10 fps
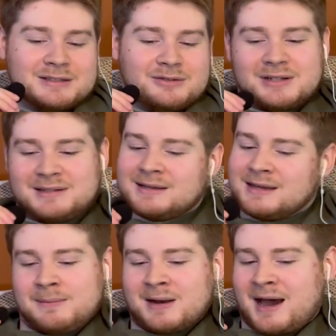So just
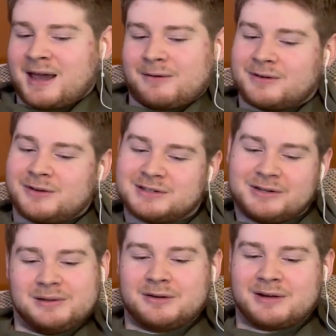to keep an eye out for
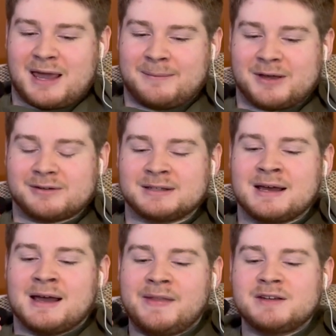those cute little
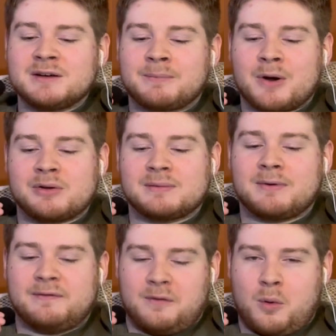cameos. And these are
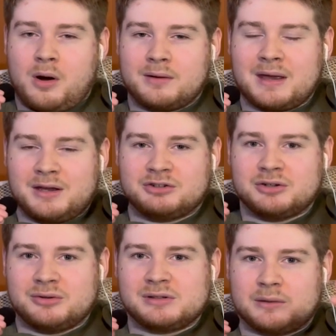both before they
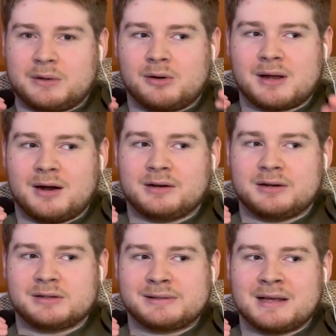introduce the real
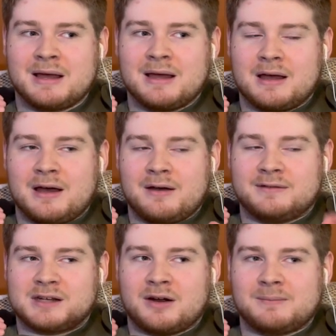characters
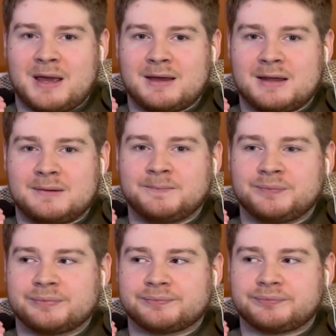of Sarah and Peyton.